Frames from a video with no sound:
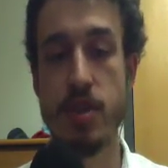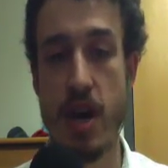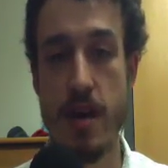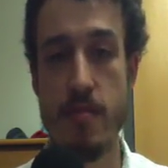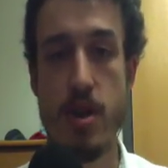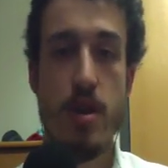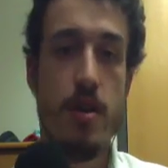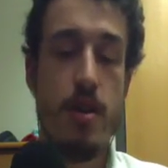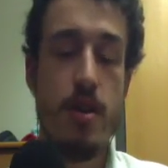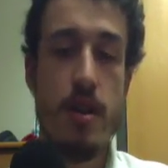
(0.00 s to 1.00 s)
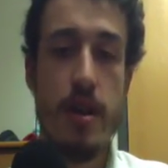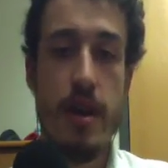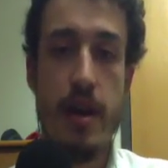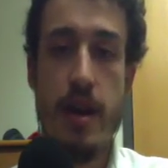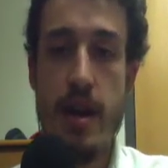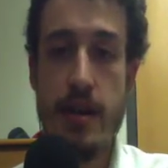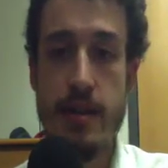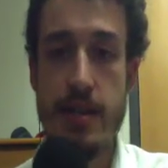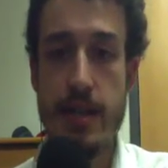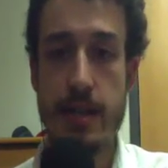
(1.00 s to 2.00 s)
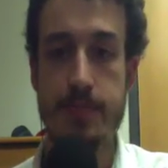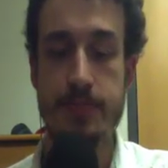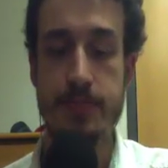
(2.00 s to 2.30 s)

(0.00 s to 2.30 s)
time, and uh,